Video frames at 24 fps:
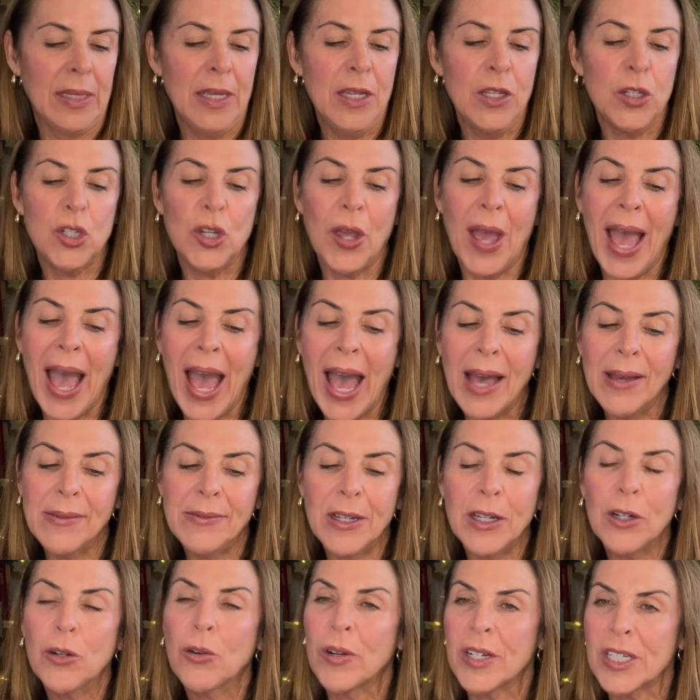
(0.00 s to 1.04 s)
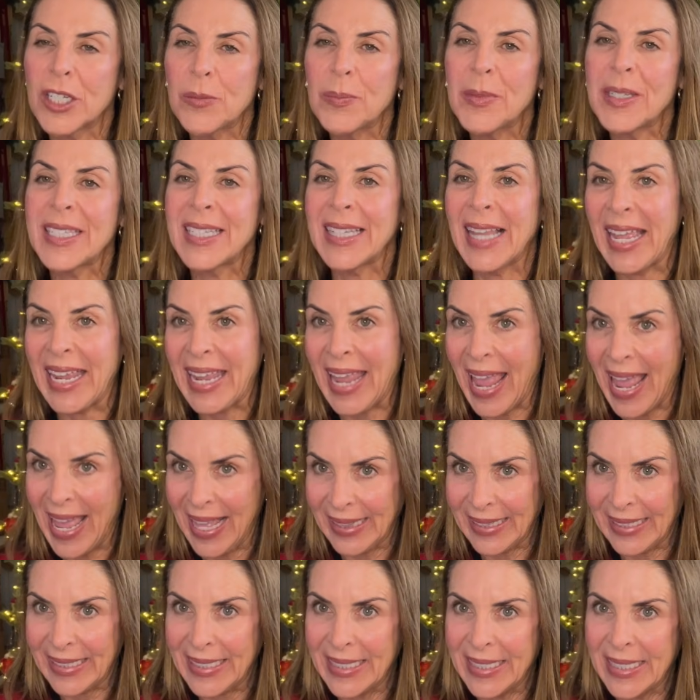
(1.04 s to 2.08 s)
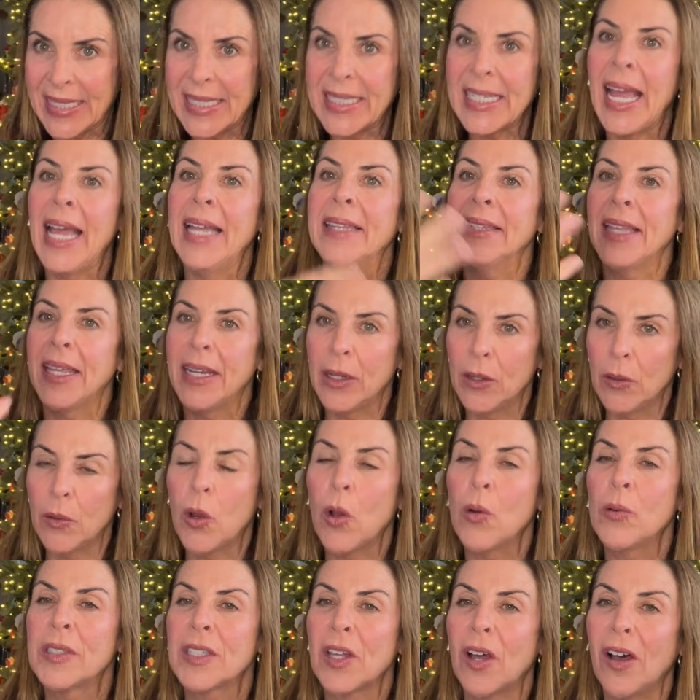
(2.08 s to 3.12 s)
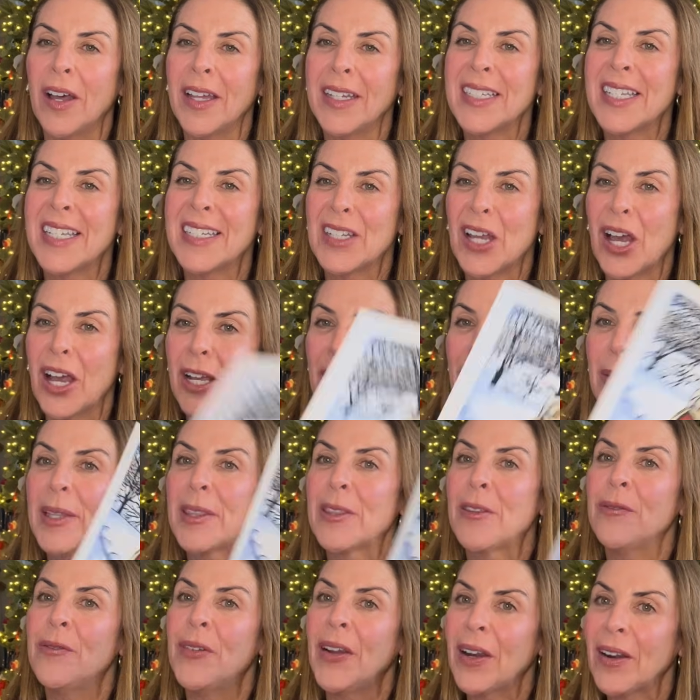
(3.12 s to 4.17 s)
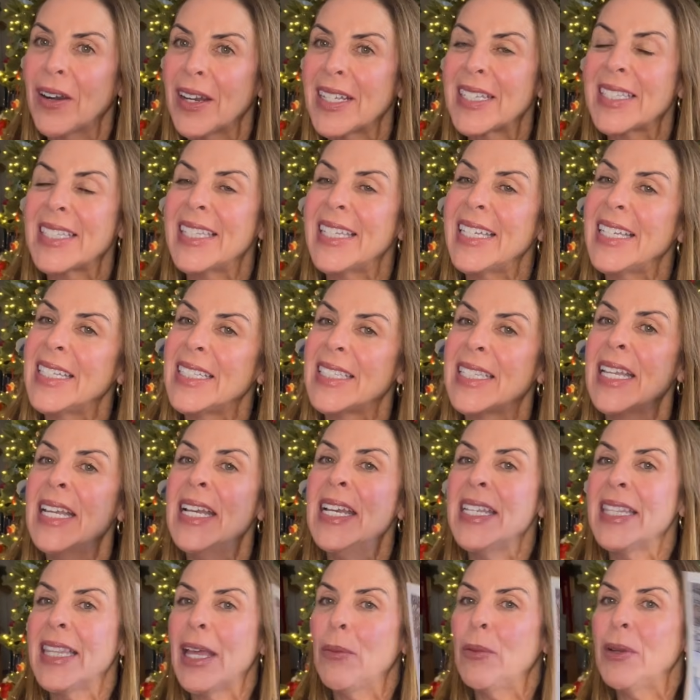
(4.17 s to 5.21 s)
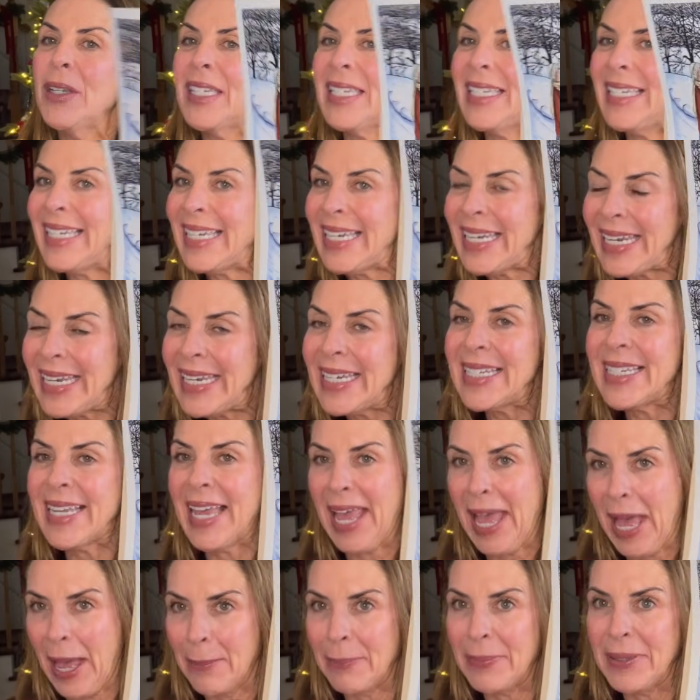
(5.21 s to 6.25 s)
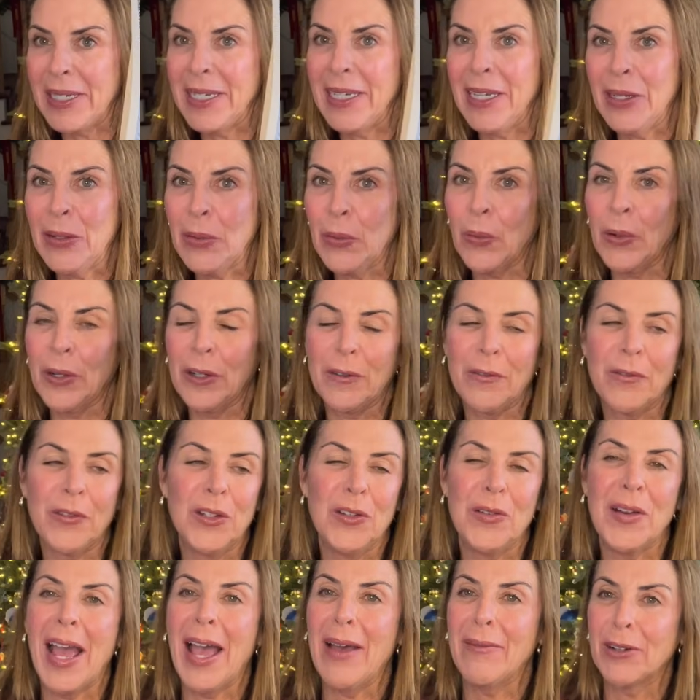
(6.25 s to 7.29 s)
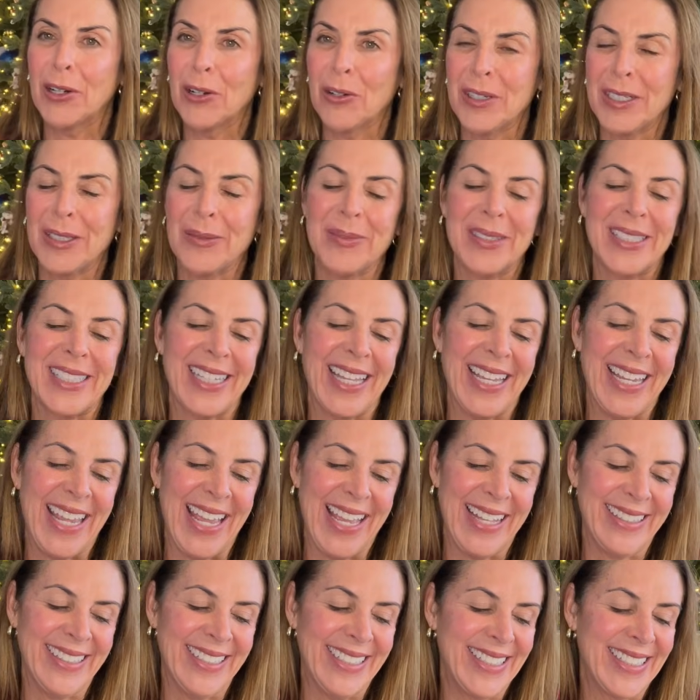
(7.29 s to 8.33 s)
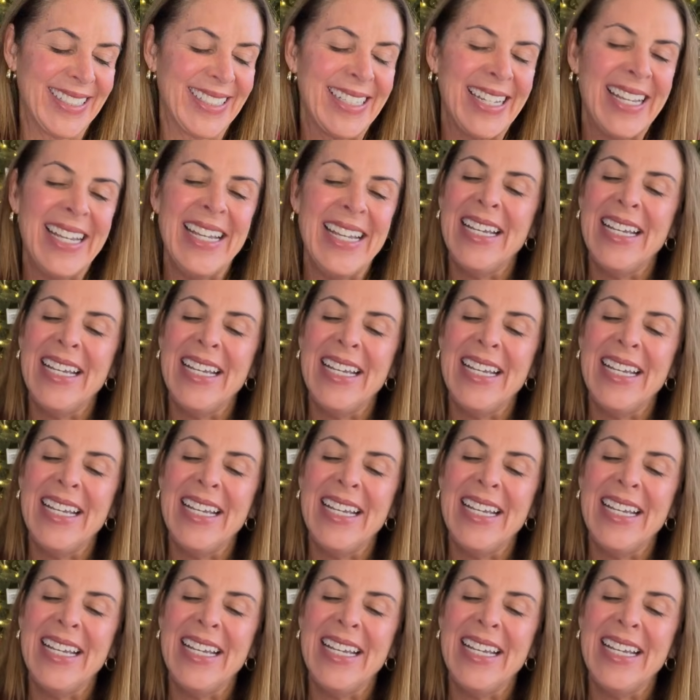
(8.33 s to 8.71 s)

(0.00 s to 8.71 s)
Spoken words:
to have a Christmas like Helen's, and then it goes on to talk about the various things that would need to happen in order for you to have a Christmas like Helen's.